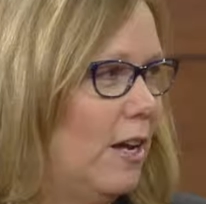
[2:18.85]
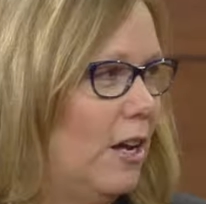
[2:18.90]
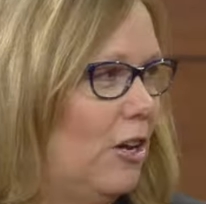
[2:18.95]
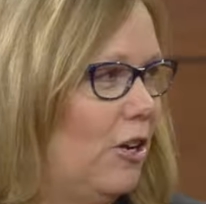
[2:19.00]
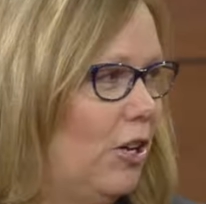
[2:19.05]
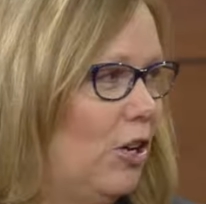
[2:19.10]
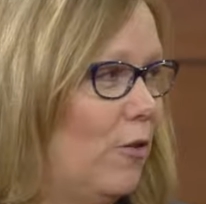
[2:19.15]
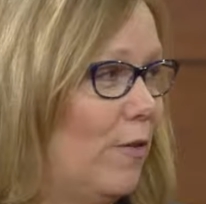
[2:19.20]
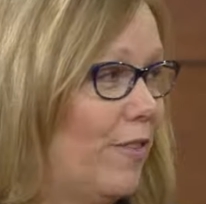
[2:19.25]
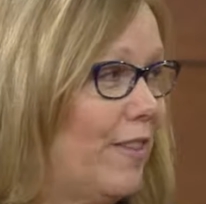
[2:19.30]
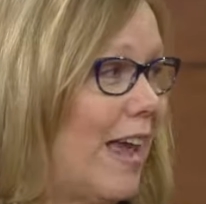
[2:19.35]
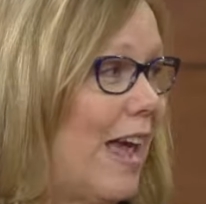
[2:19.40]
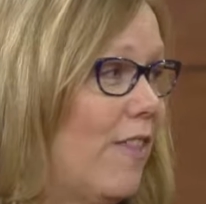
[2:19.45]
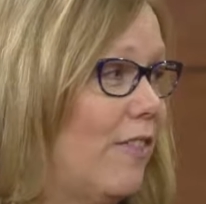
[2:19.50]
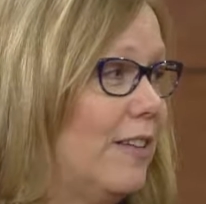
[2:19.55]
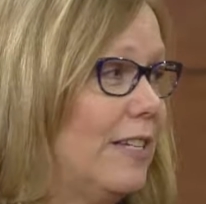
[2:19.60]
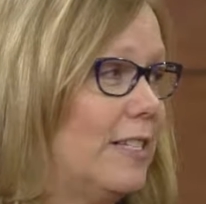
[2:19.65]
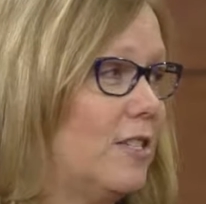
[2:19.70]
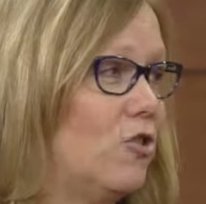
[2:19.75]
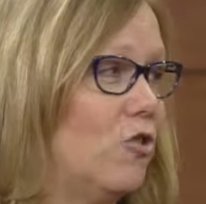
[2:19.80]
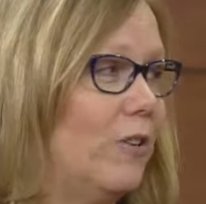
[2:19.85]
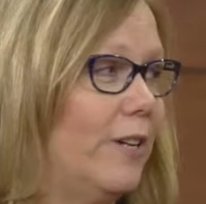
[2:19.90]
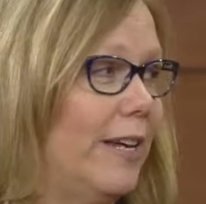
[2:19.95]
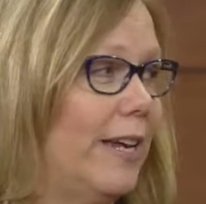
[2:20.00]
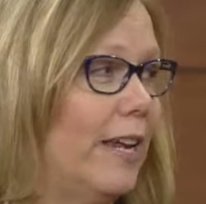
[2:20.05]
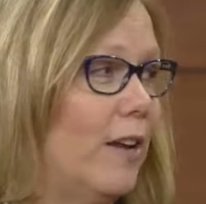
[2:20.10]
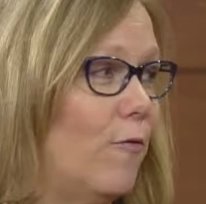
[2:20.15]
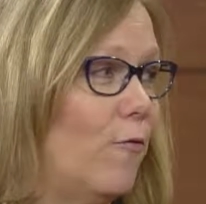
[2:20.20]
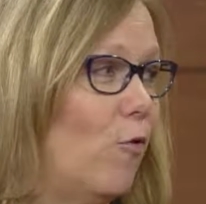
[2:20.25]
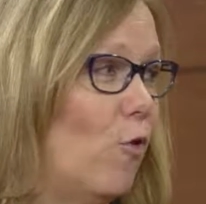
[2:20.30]
You know, with Catholic school, you get
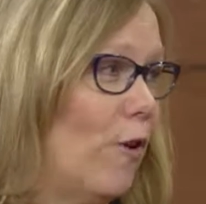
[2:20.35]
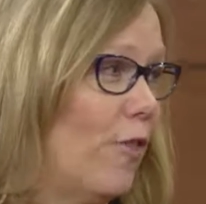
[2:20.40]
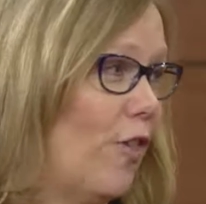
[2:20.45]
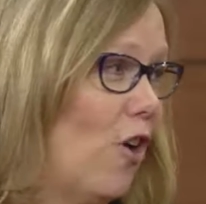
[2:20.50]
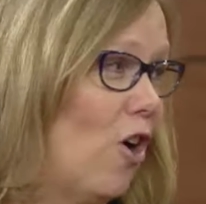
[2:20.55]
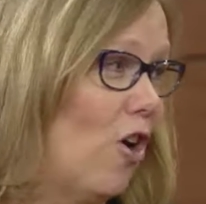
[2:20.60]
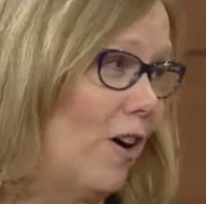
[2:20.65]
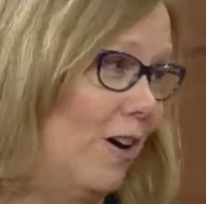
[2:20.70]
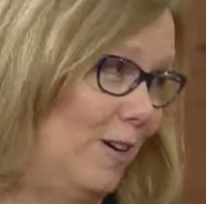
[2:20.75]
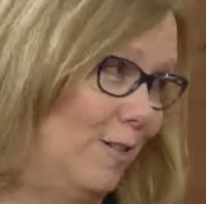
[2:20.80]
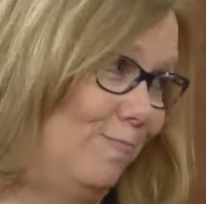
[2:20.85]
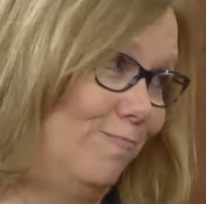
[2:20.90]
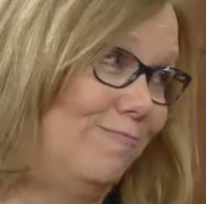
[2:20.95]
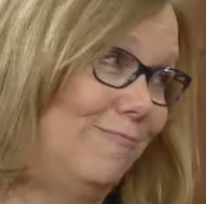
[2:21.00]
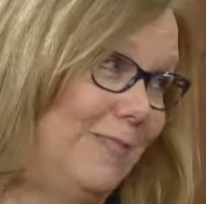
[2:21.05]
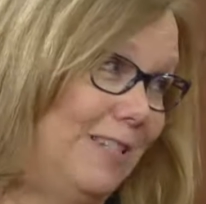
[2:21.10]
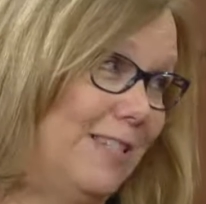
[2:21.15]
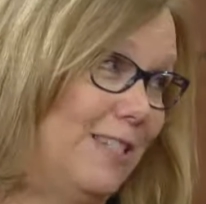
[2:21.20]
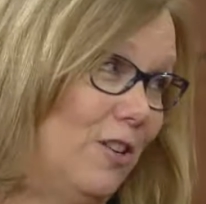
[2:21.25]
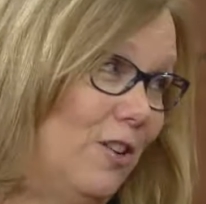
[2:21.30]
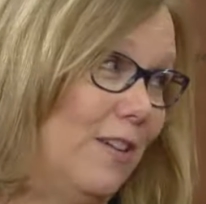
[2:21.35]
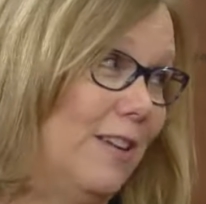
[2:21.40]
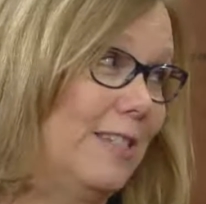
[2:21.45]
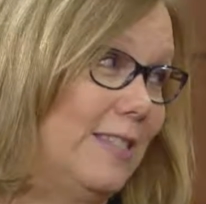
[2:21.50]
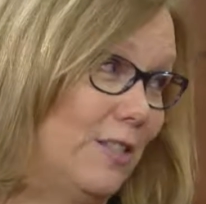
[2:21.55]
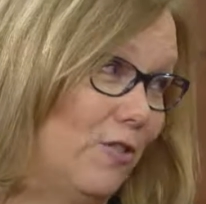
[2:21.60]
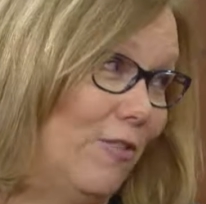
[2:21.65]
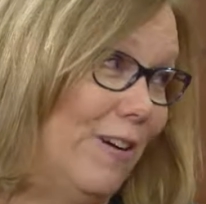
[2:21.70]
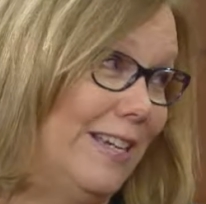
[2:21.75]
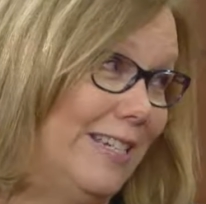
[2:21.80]
a fourth R it's a it's a
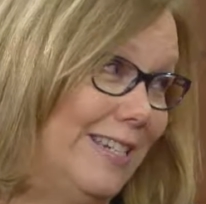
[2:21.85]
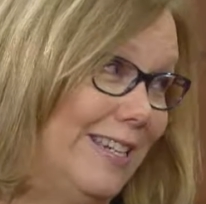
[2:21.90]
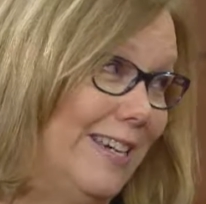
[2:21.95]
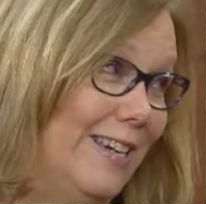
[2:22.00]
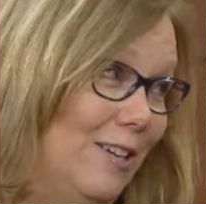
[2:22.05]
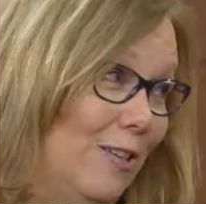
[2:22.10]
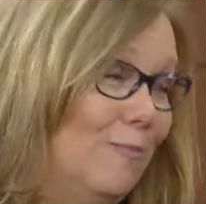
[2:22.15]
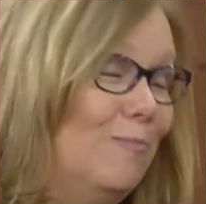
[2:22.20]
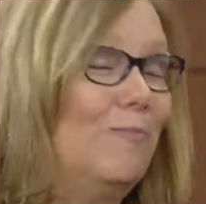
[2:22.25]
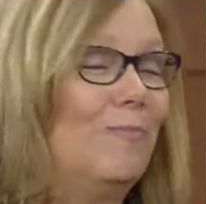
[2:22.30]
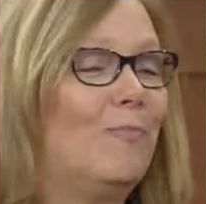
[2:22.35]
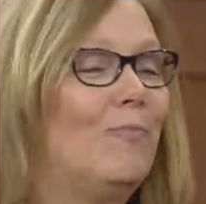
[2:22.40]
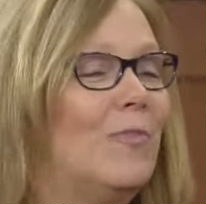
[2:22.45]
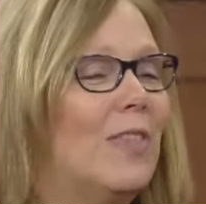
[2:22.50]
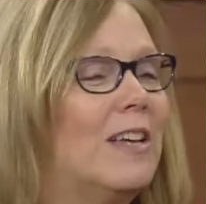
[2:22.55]
great deal. Mm.